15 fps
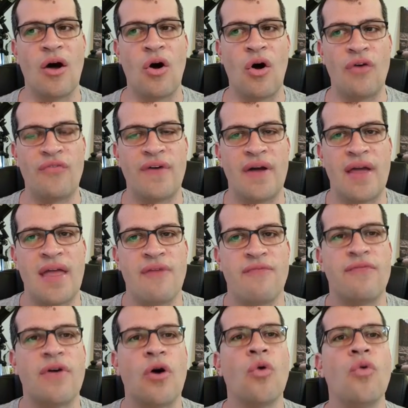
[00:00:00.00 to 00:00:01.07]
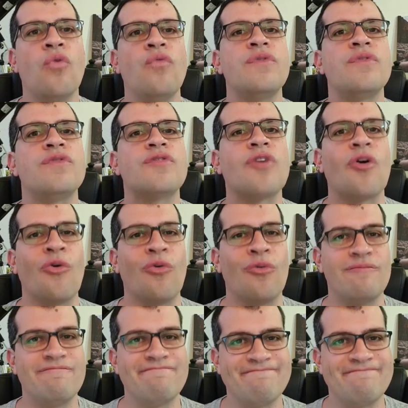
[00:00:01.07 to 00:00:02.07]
of an evolved soul.